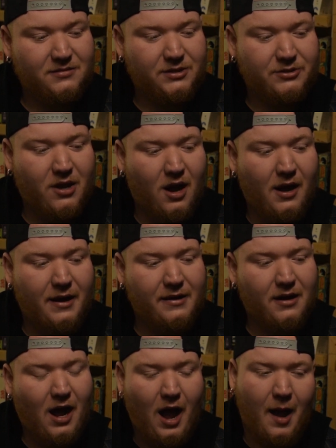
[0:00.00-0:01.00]
you
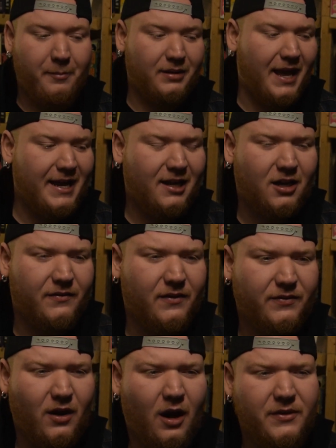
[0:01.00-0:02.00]
got I'm blanking
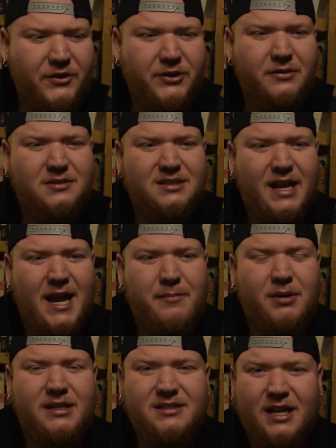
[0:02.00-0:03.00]
on the, on the dude's name,
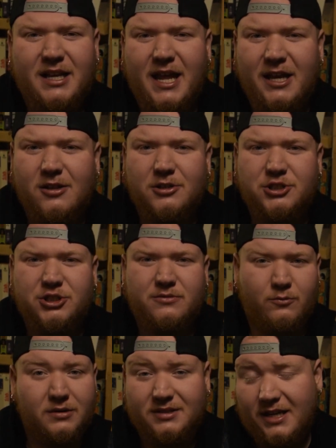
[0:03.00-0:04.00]
but he's like an English
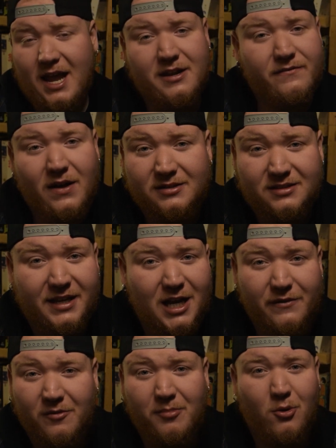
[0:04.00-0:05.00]
once again
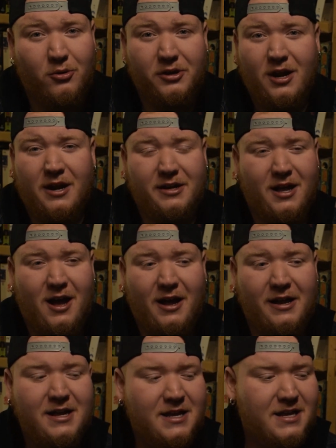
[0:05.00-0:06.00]
investigative reporter kind of
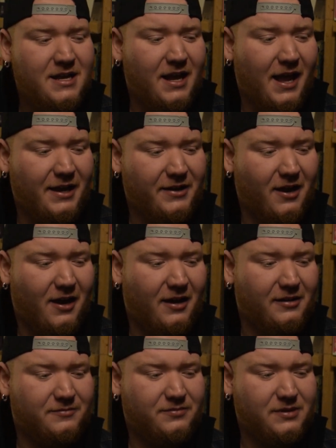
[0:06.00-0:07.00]
guy, and
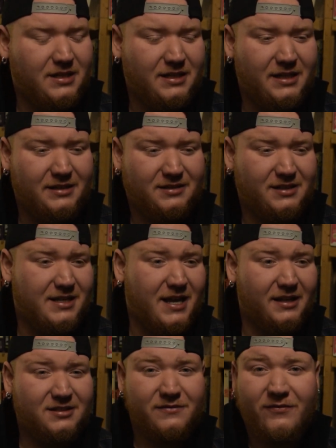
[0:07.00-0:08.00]
uh, he, he's he
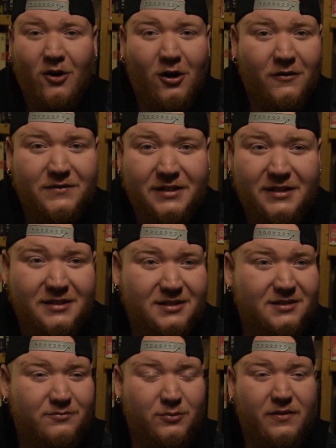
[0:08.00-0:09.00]
gets involved in
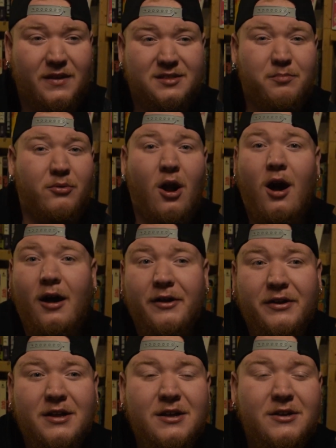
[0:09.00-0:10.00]
this with this broad